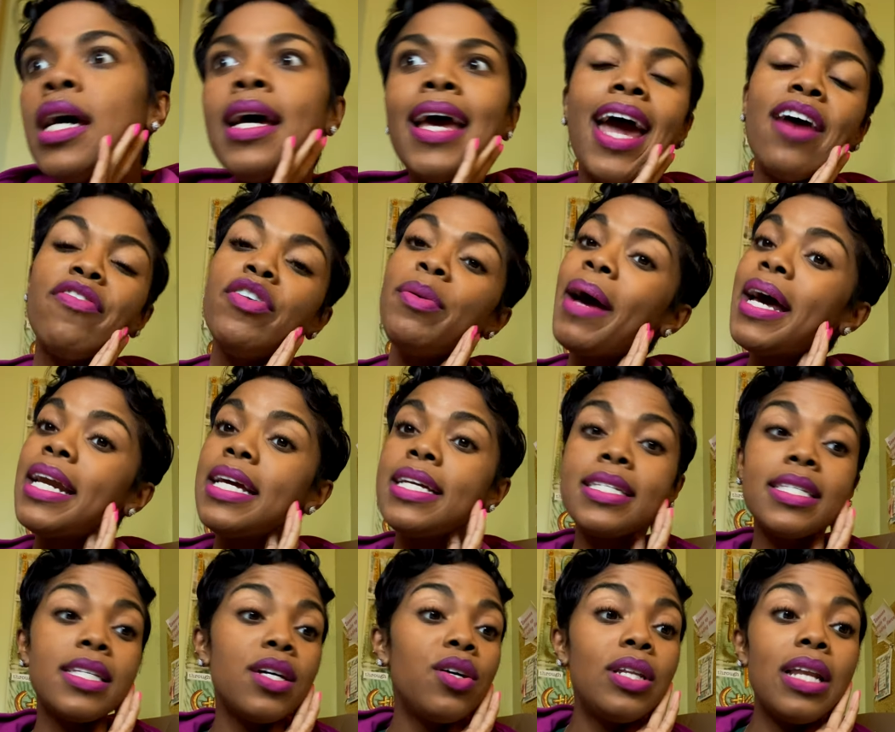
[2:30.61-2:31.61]
everybody
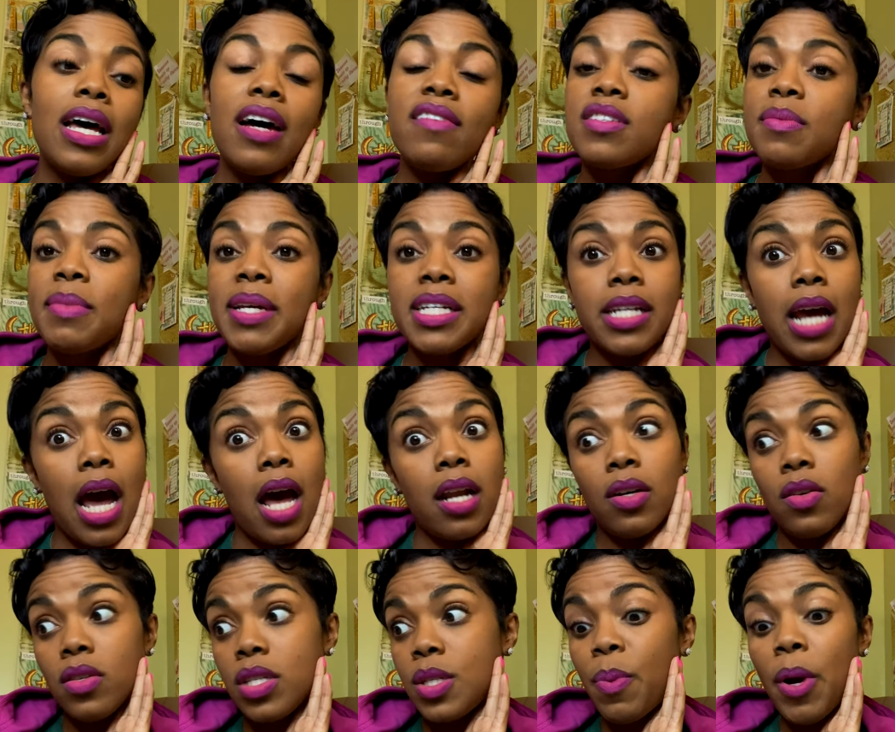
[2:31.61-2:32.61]
still loves
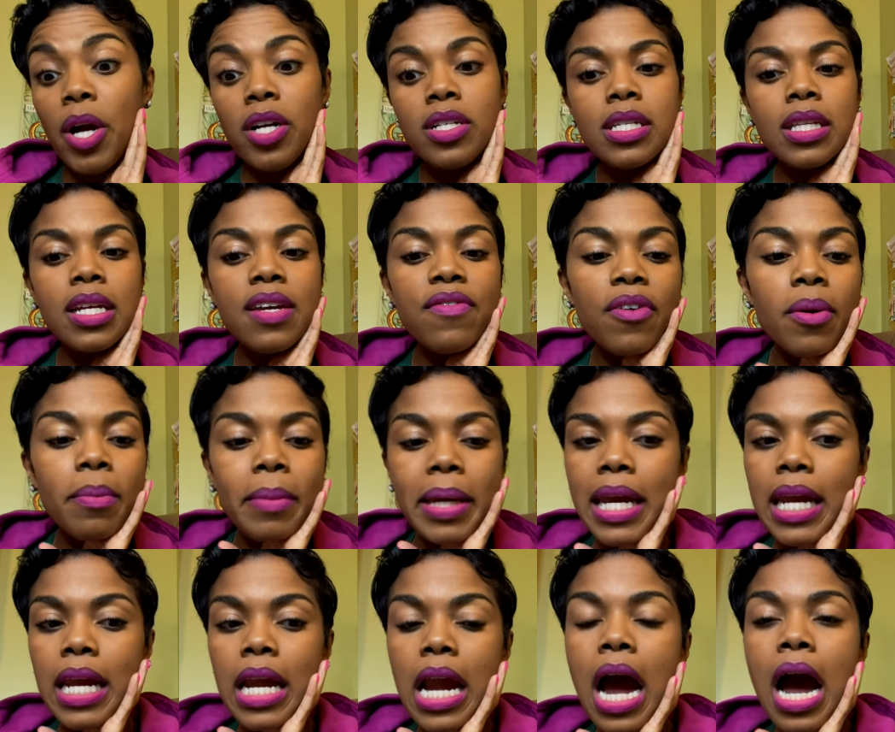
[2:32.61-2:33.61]
McDonald's. Personally, for
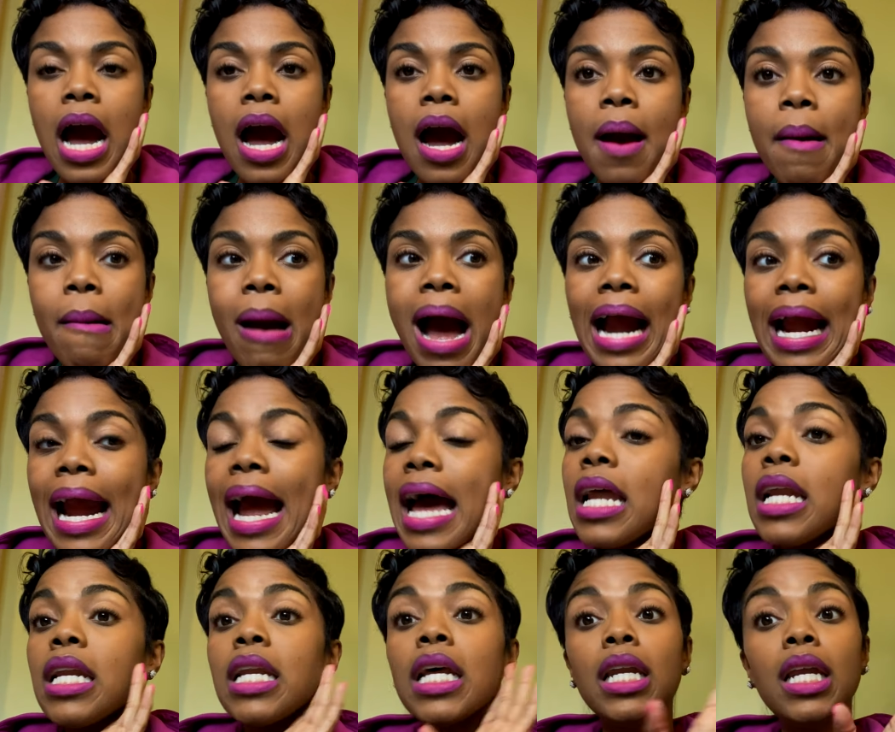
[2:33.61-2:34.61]
me, I
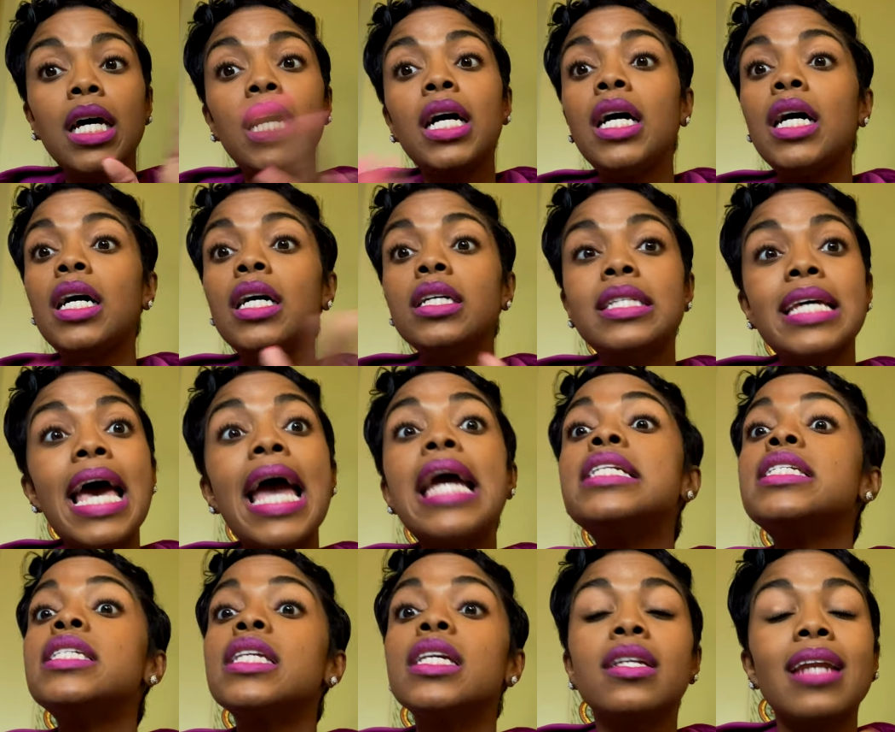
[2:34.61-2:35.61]
got the little
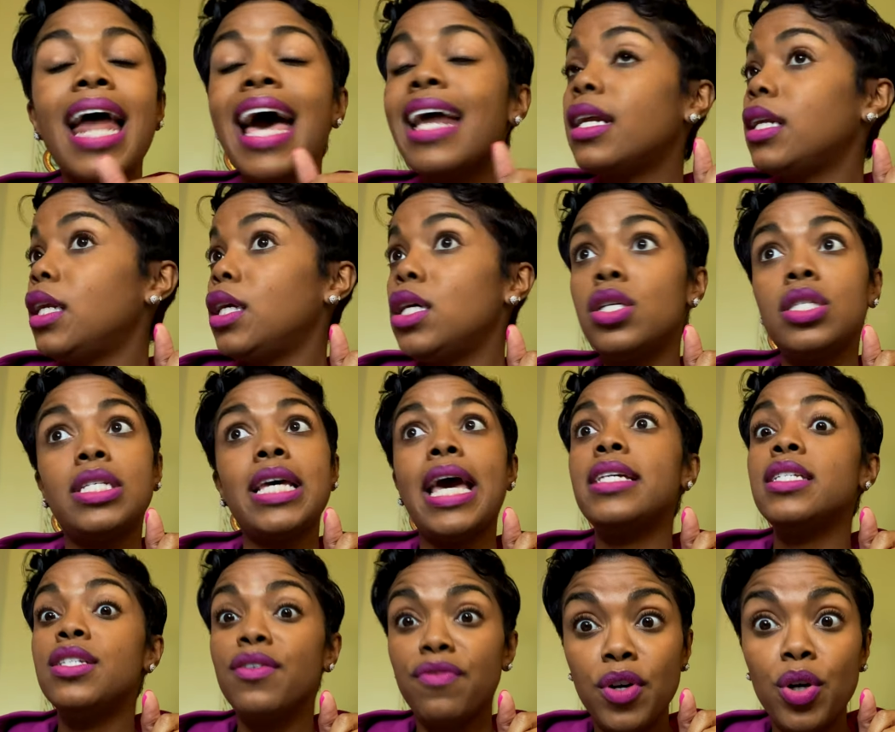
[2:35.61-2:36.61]
taste, not a little
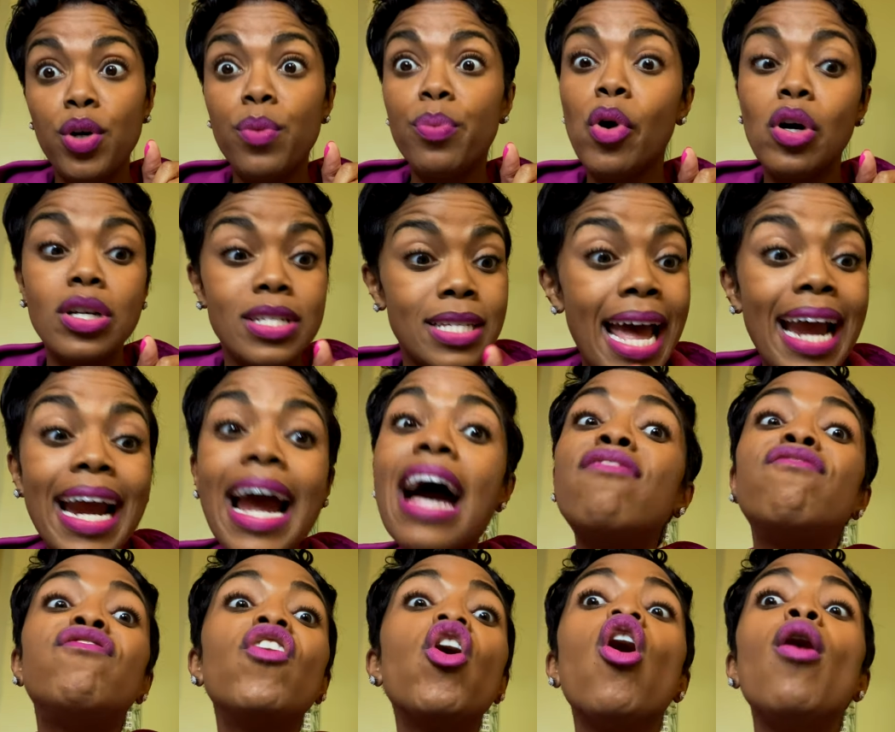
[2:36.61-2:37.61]
taste of food poisoning. I
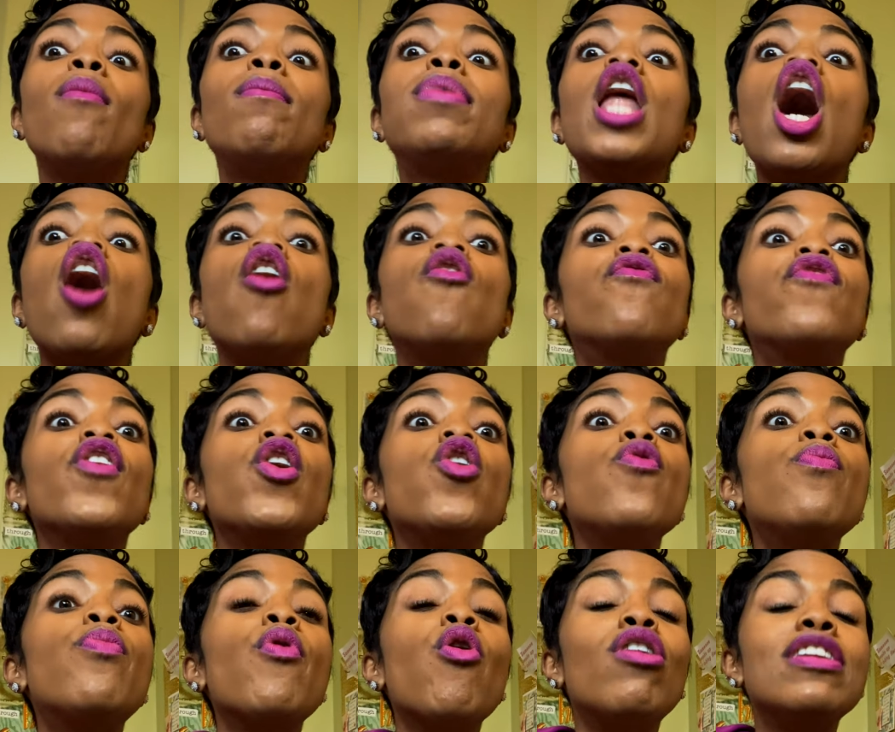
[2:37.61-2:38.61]
got full-blown
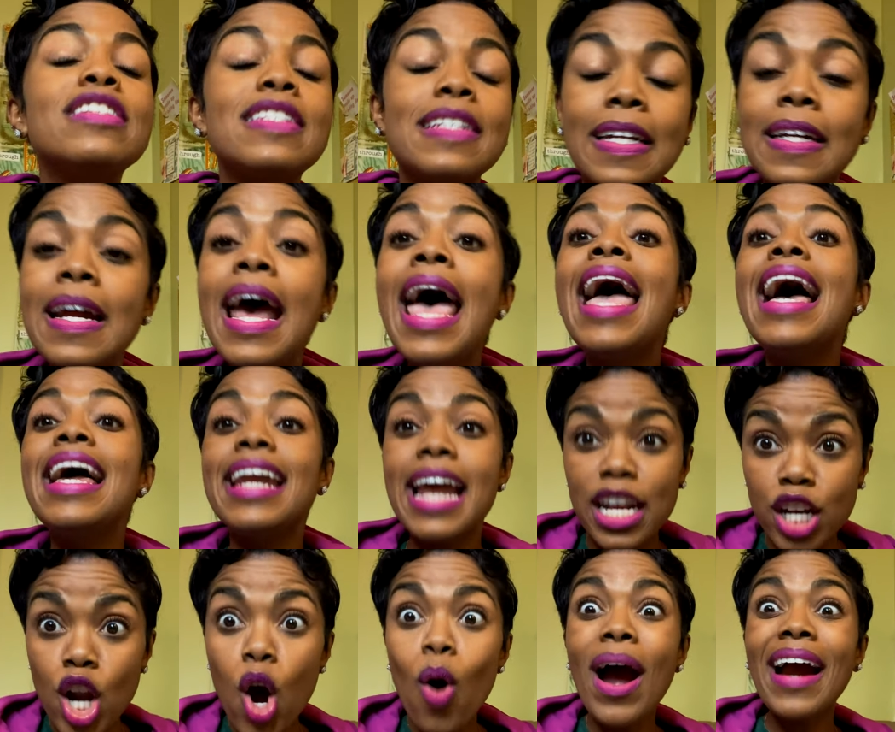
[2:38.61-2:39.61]
food poisoning, and I
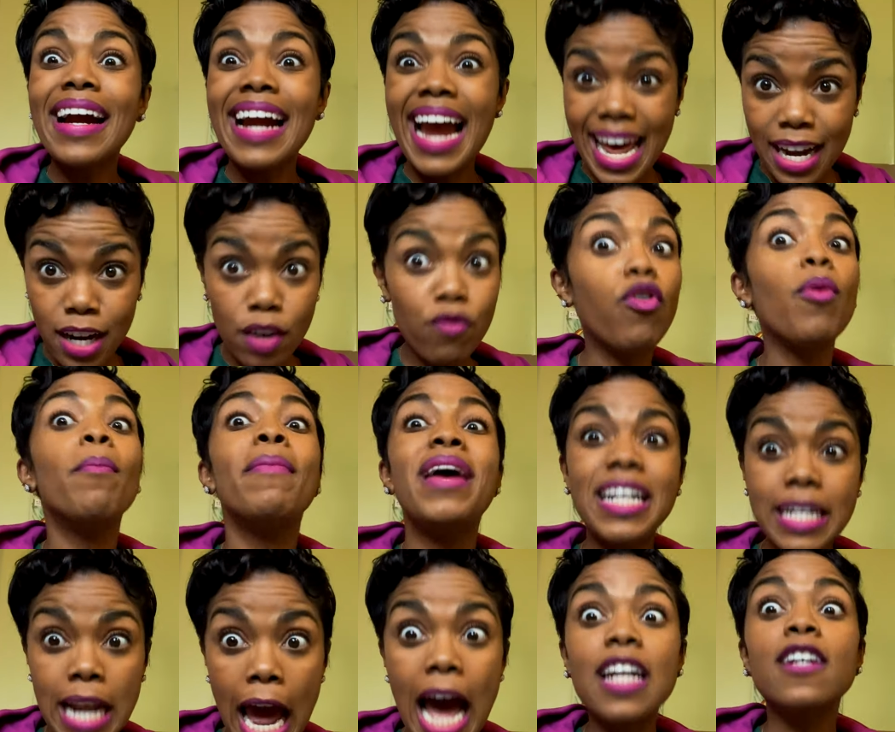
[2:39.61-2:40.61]
know I got it from
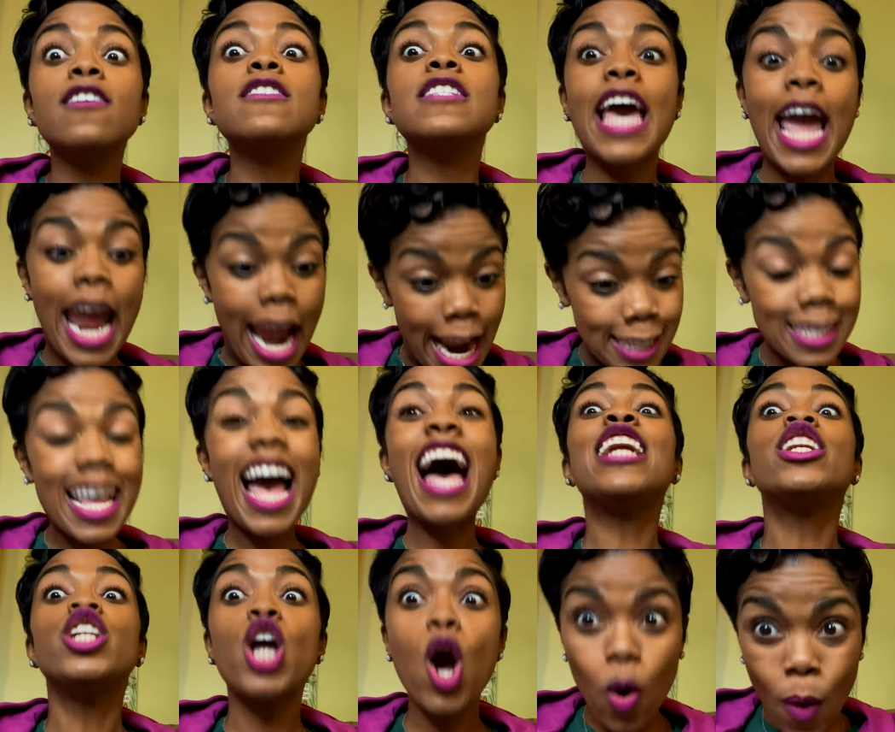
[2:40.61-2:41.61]
McDonald's ass. I
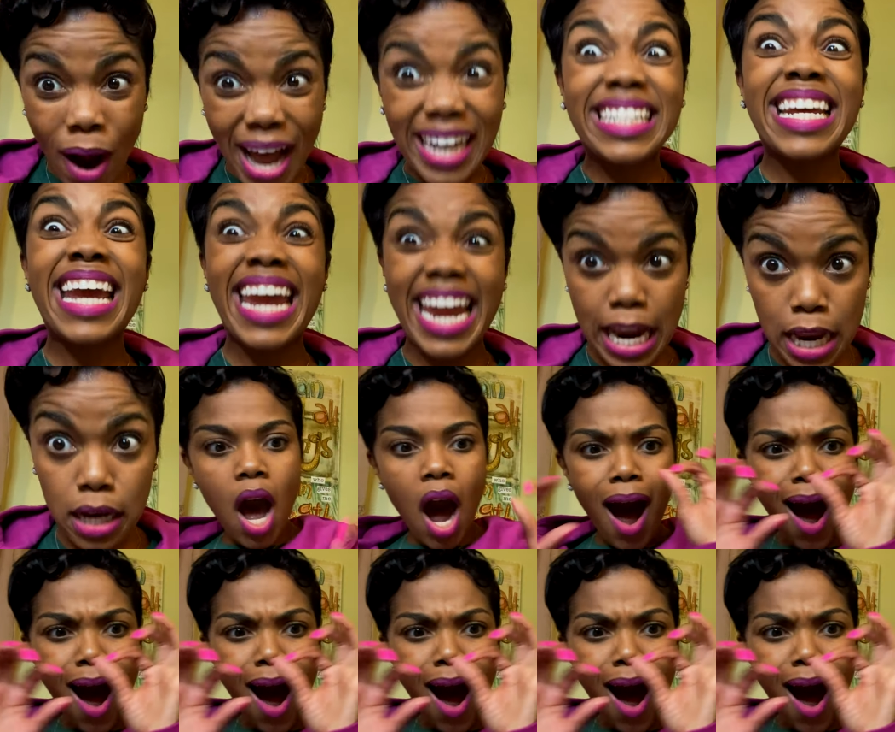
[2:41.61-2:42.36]
know I did.